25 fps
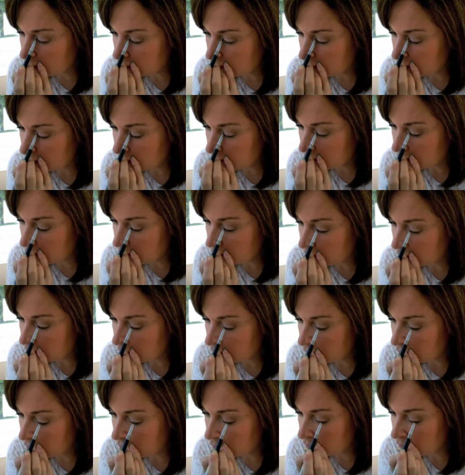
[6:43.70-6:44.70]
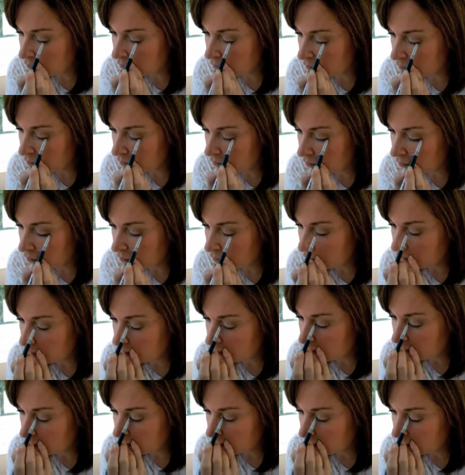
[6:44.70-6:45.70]

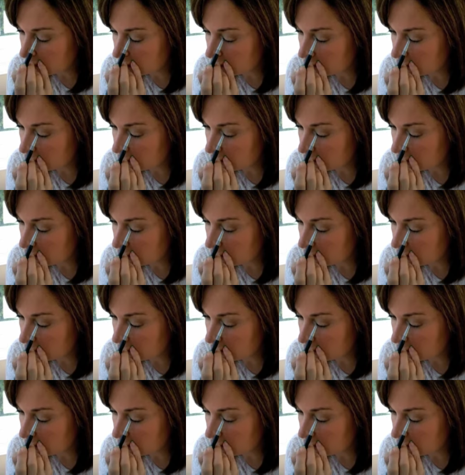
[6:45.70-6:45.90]
(no one is talking)